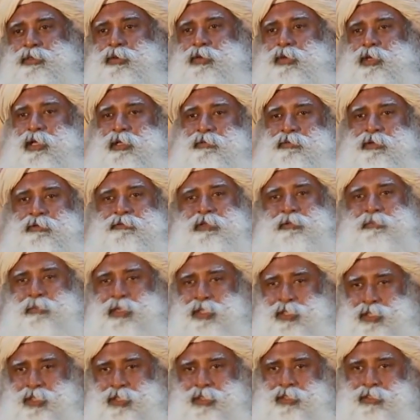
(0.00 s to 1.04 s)
you're living with
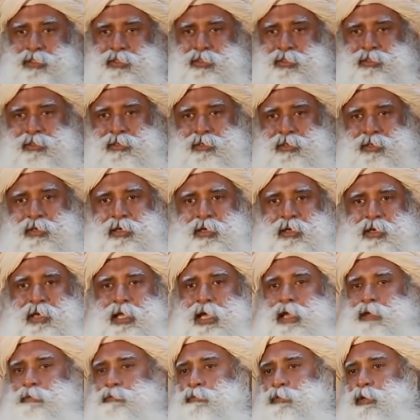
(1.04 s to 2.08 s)
machines,
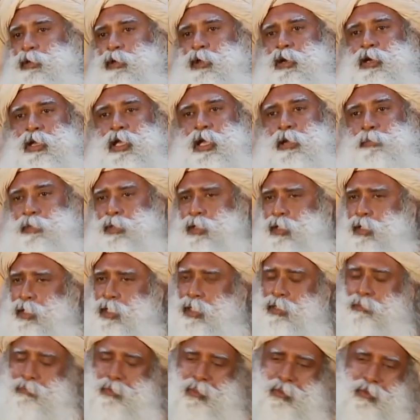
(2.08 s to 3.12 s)
life will not happen and
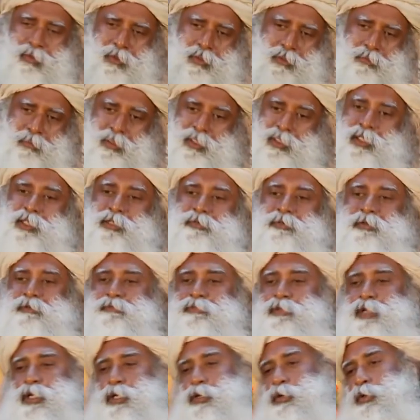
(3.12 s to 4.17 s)
even those machines will
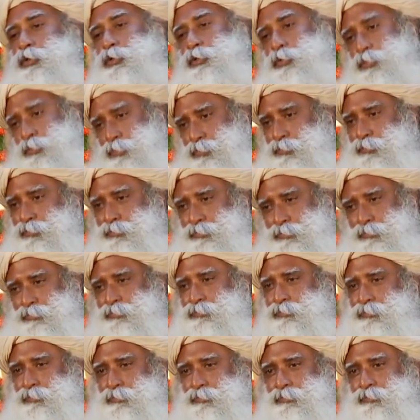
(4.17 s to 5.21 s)
freak on you,
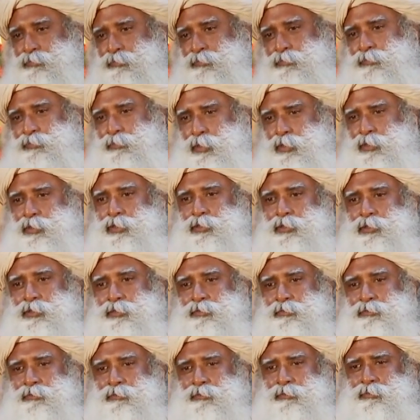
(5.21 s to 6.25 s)
isn't it?
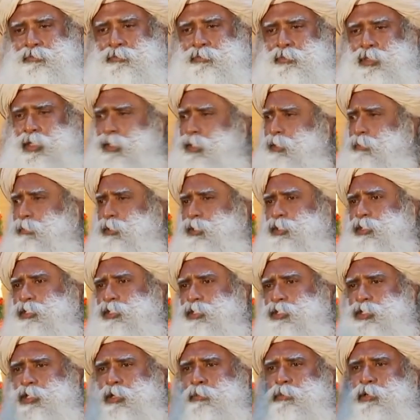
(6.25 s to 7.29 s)
And the
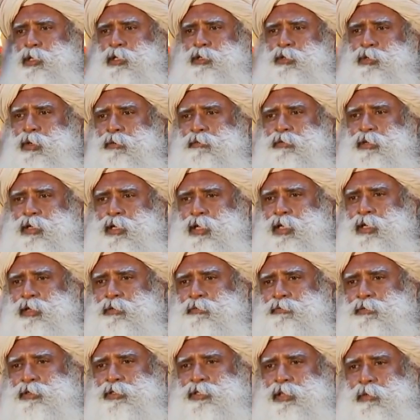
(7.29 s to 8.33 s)
machines troubling you every day
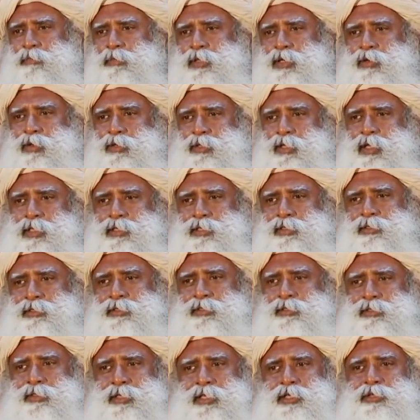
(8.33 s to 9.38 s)
for something or the other,
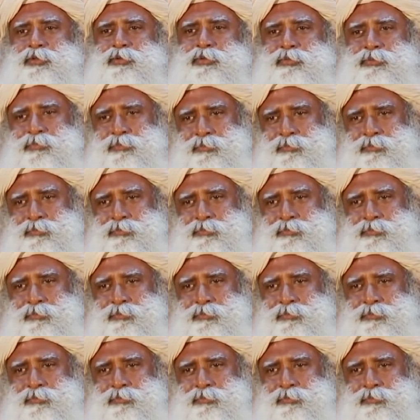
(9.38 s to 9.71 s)
they do.